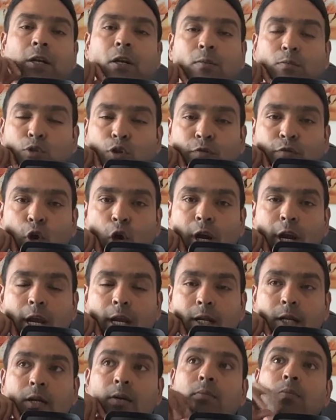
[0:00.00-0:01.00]
terms of your
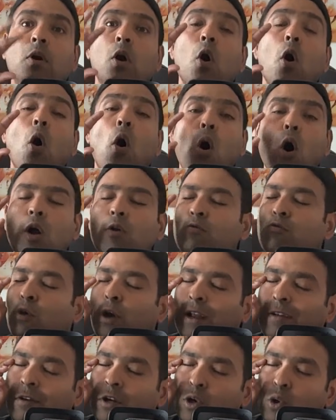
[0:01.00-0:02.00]
income, or
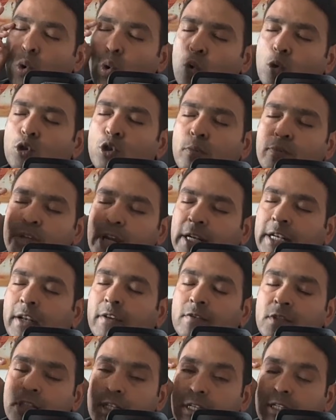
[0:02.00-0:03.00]
whatever goals,
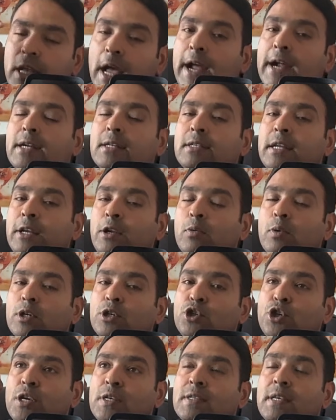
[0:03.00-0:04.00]
objectives, desires that you are
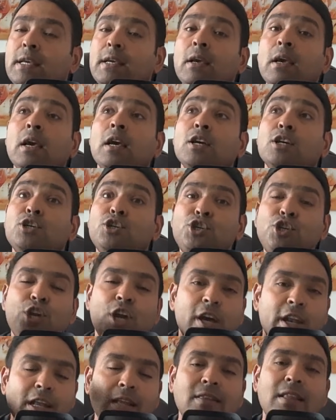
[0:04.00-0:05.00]
chasing,
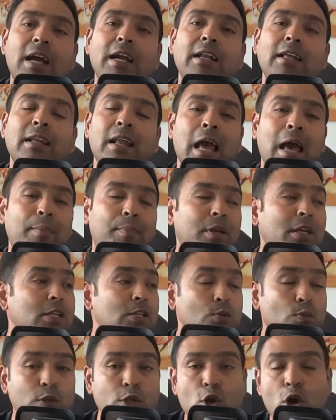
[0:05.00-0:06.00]
sharing that in
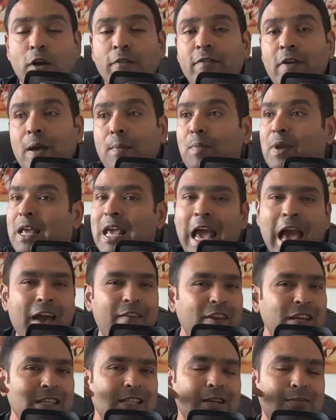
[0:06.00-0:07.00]
happiness with your family,
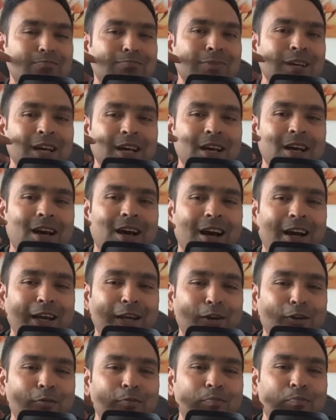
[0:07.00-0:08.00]
having some,
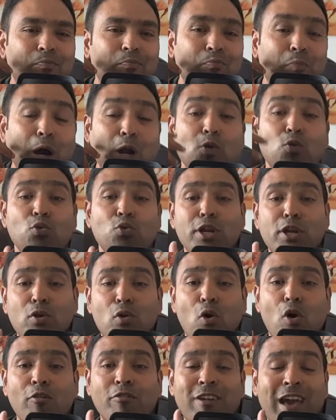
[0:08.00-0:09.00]
ballooning
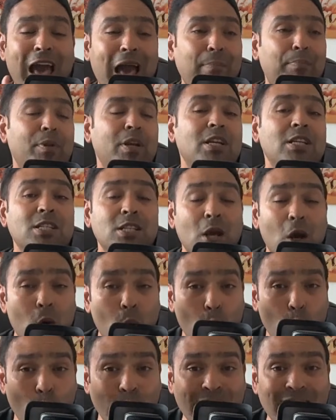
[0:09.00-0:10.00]
of happiness
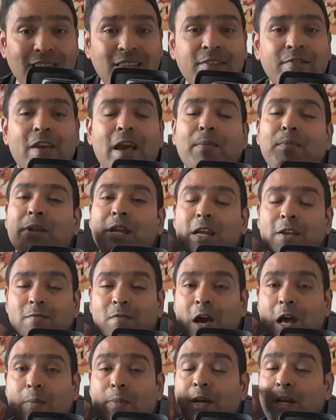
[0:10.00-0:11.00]
within the family
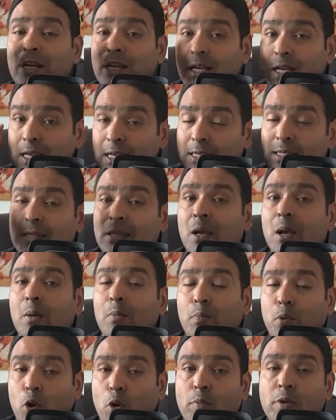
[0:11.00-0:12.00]
environment is
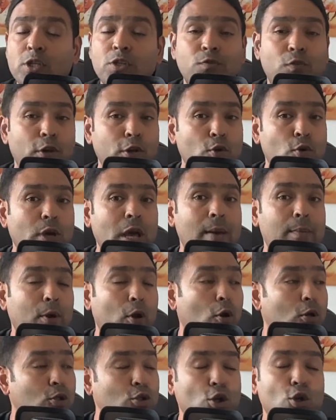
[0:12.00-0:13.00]
promised for you,
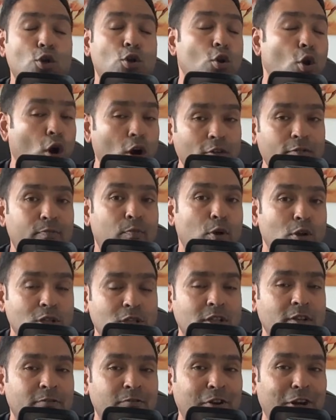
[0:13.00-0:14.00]
Capricorn. So, a lot of
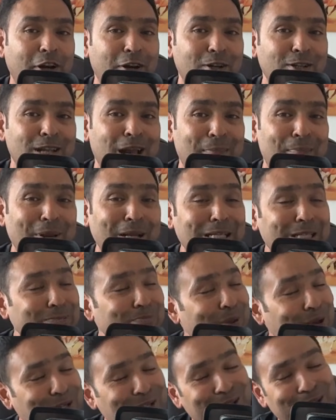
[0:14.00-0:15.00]
positive triggers happening,
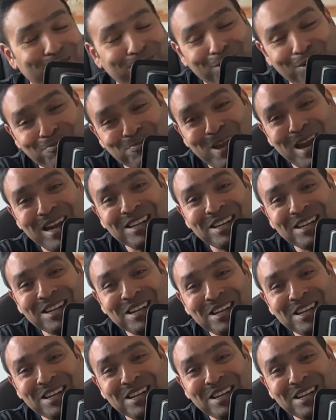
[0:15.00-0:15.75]
especially from that